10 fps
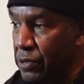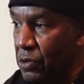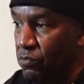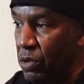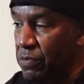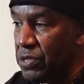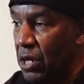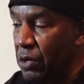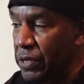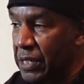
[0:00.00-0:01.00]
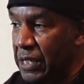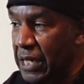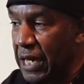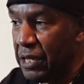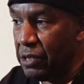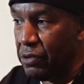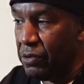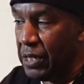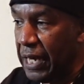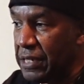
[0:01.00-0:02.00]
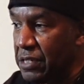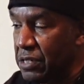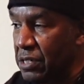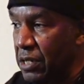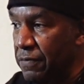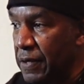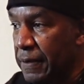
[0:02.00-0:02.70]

We was all together dancing stuff.